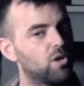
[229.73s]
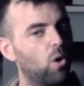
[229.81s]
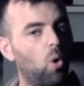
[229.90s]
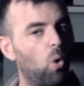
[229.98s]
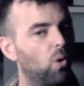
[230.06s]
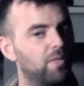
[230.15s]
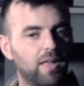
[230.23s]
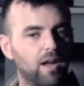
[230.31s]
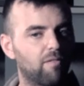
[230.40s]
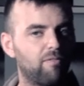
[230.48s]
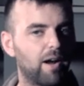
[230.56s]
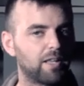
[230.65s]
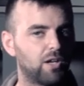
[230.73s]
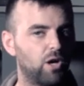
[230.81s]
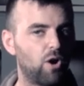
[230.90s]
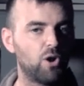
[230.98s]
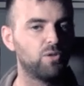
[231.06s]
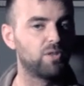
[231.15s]
the whole entire factory
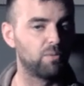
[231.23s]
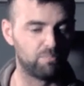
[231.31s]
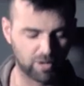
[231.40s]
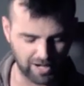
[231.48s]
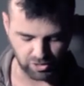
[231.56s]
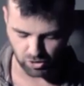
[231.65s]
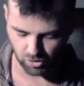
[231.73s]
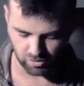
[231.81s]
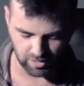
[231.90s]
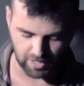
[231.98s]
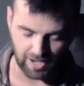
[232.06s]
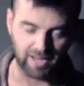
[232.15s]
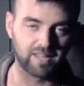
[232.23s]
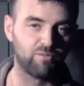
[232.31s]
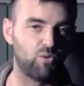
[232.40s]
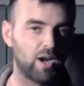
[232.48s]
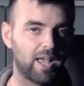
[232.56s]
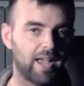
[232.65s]
around to brand new and
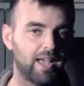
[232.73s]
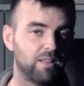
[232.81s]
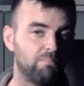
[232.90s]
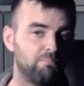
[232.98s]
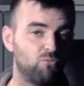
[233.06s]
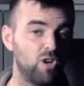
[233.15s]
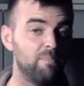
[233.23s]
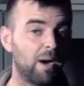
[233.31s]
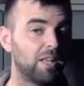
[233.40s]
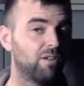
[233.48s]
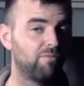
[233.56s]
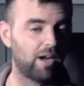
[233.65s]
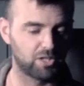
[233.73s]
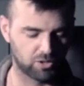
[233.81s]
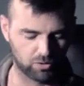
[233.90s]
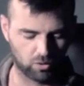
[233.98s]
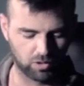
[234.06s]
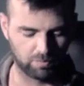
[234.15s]
they've went ahead and
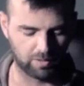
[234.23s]
remanufactured all the